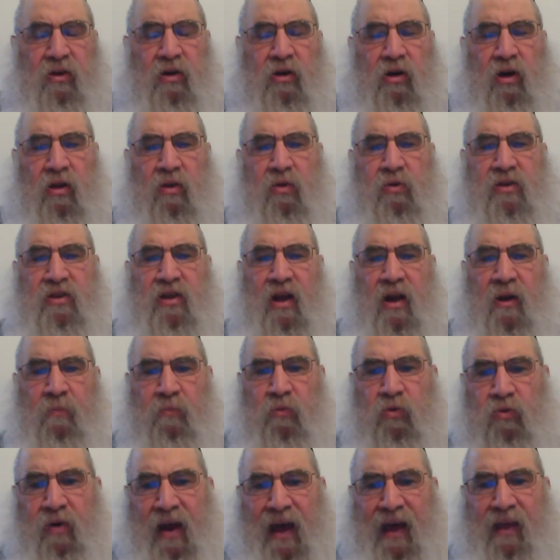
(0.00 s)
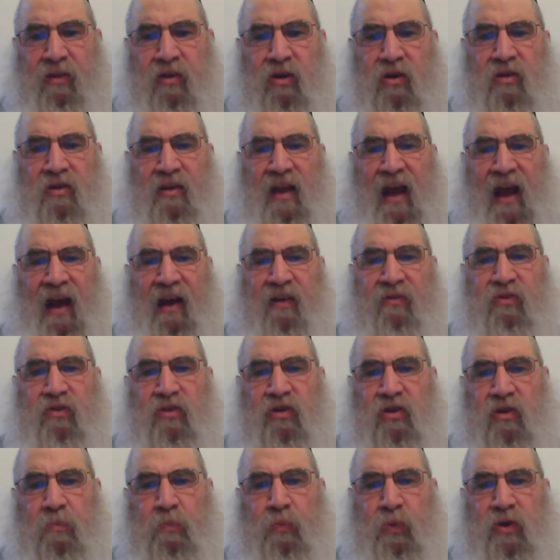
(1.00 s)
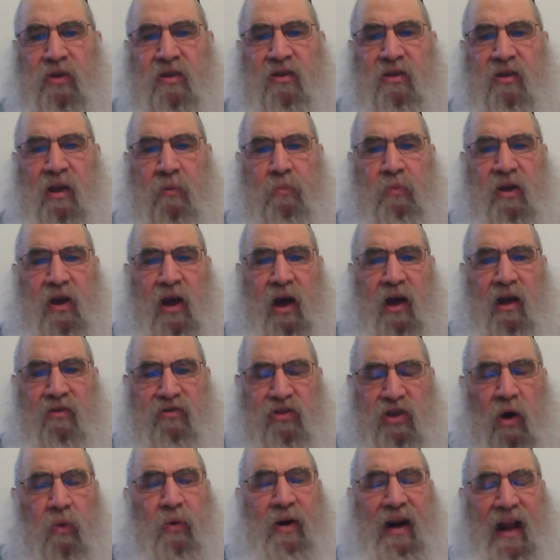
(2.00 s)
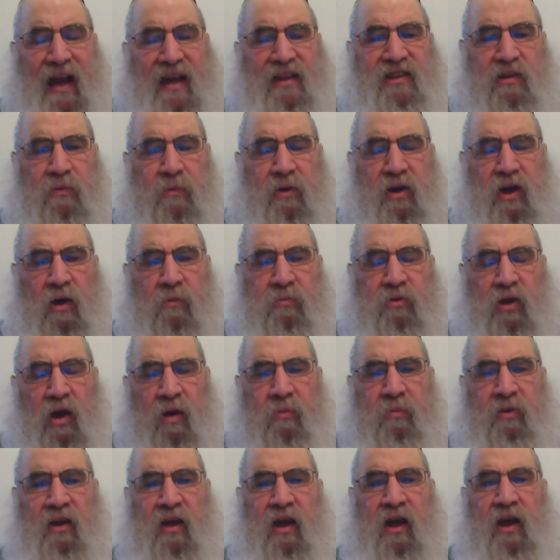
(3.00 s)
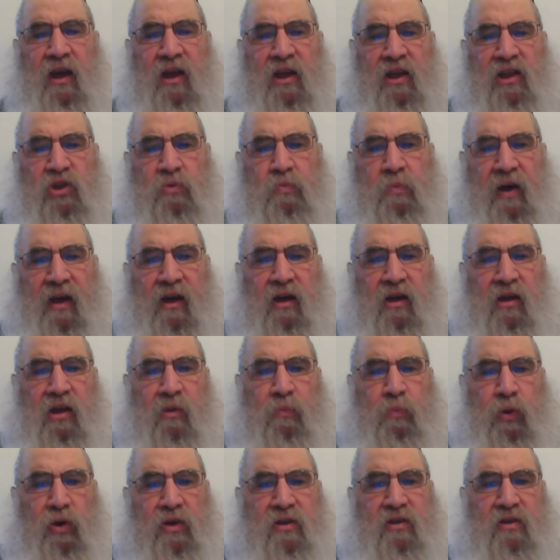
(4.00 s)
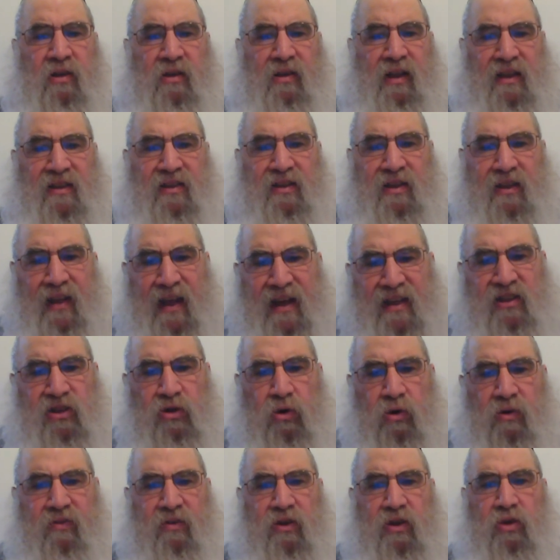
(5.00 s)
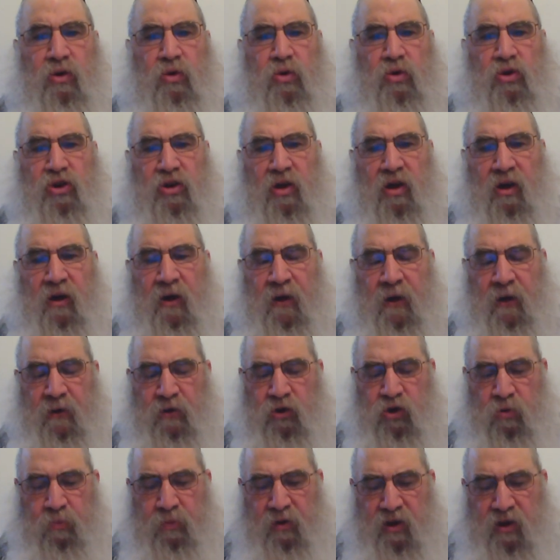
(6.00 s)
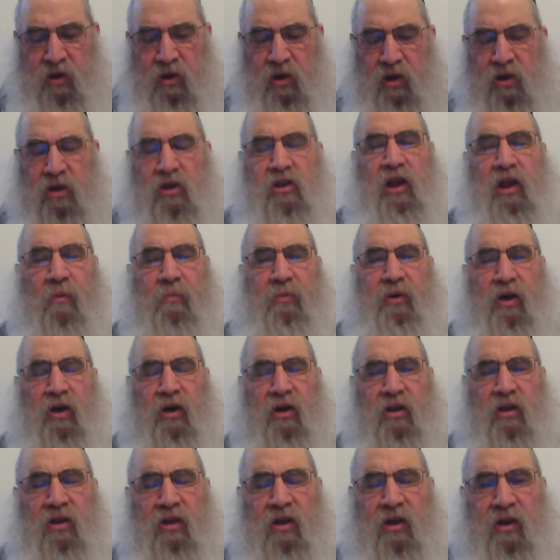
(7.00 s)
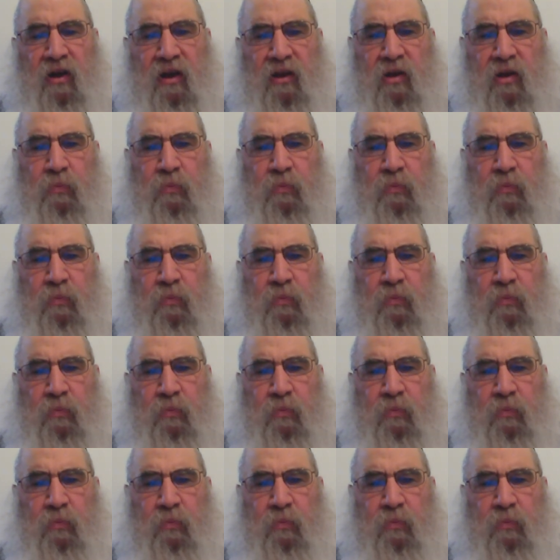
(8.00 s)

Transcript: In other words, rather to have the person that becomes, if someone has to become tummy, it's better the person that's lesser of a kedusha should be tummy earlier, and